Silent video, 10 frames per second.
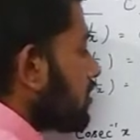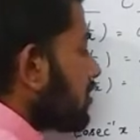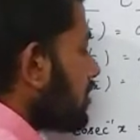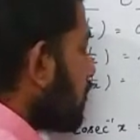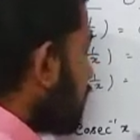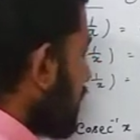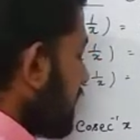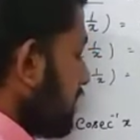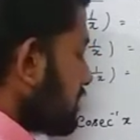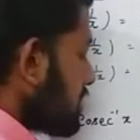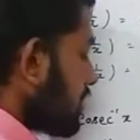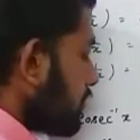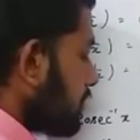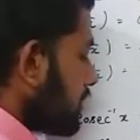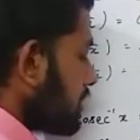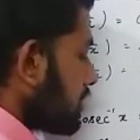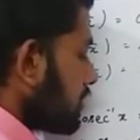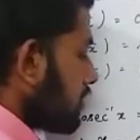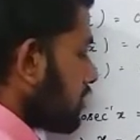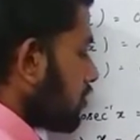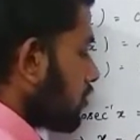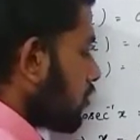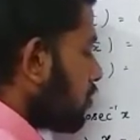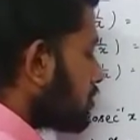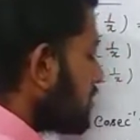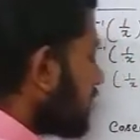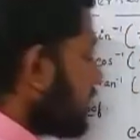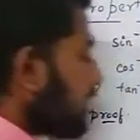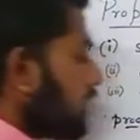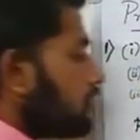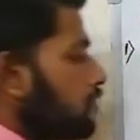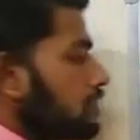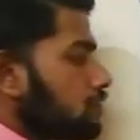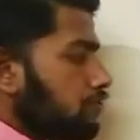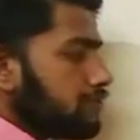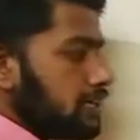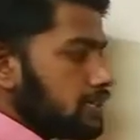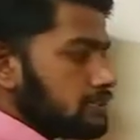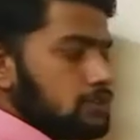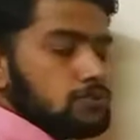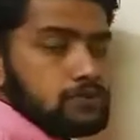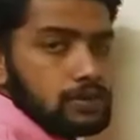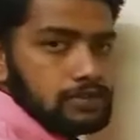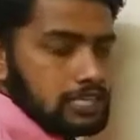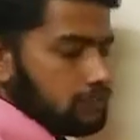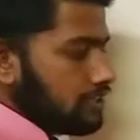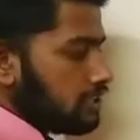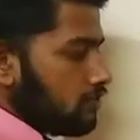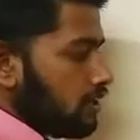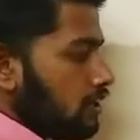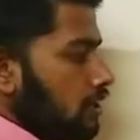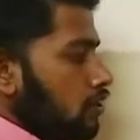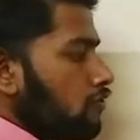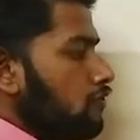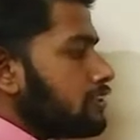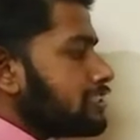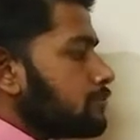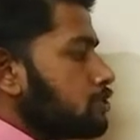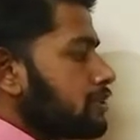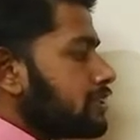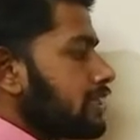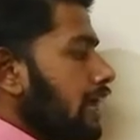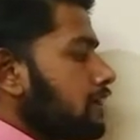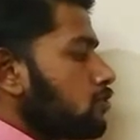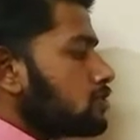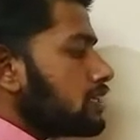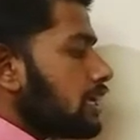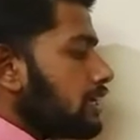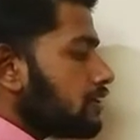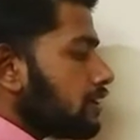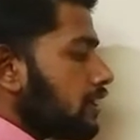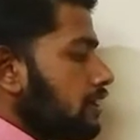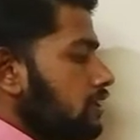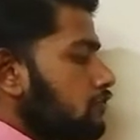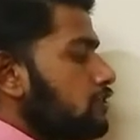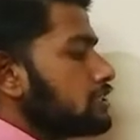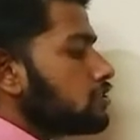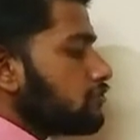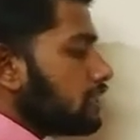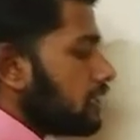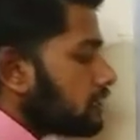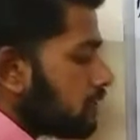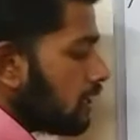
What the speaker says: the y is nothing but cosecant inverse of the x from the equation 1. If we substitute that cosecant inverse of the x